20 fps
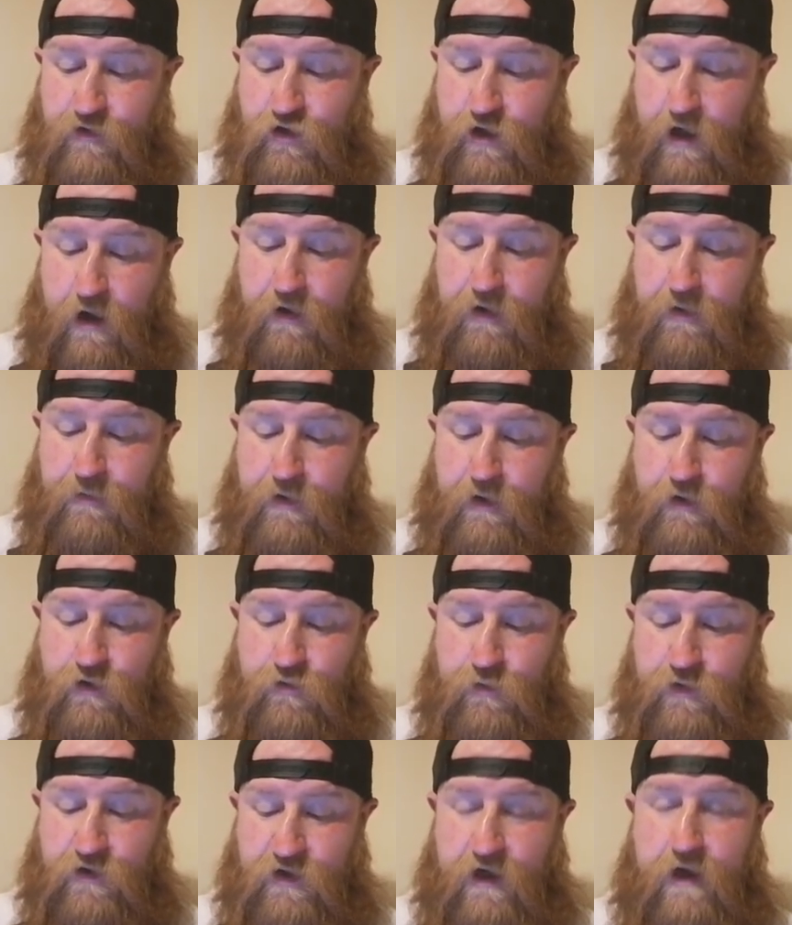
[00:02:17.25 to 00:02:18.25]
child
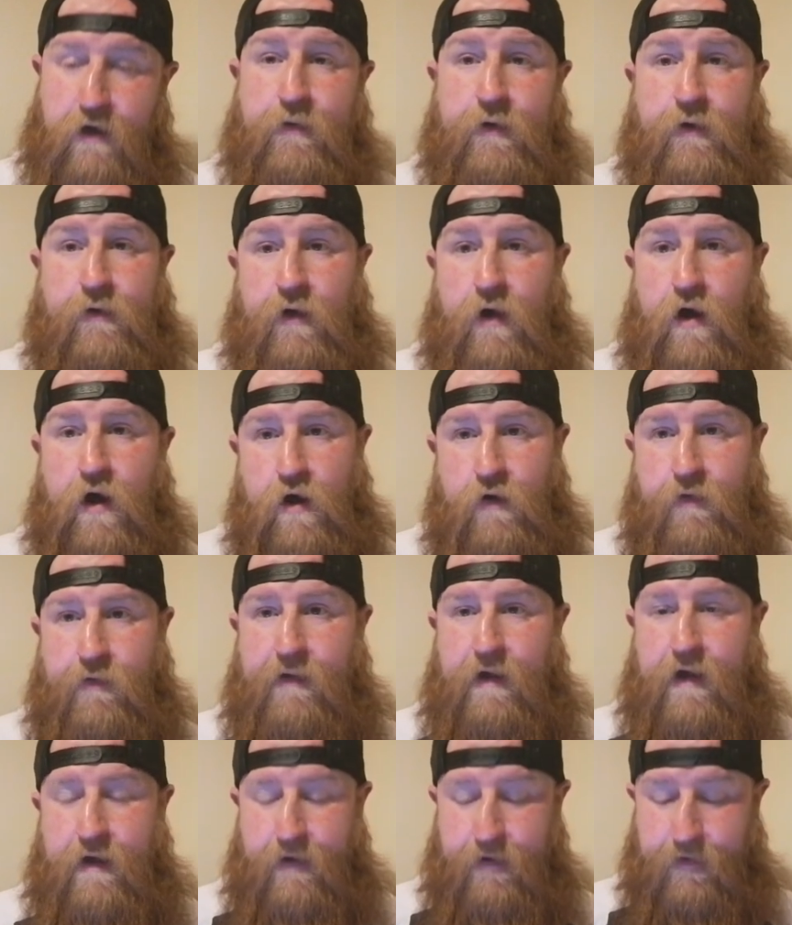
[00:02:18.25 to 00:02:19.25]
abuse material
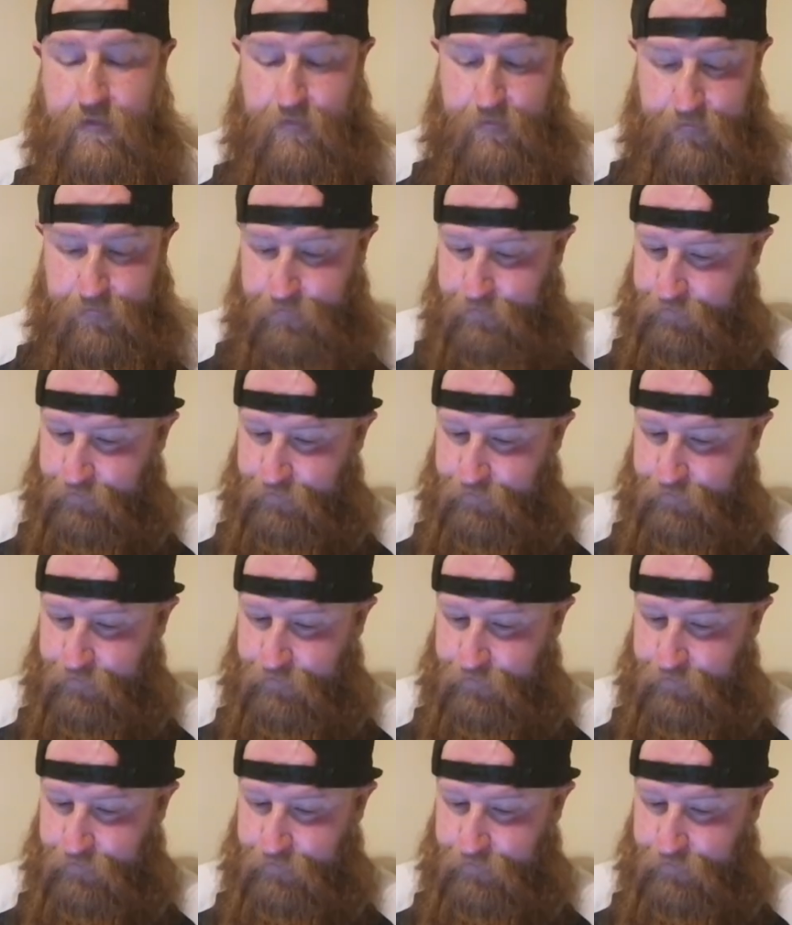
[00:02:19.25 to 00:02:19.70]
online.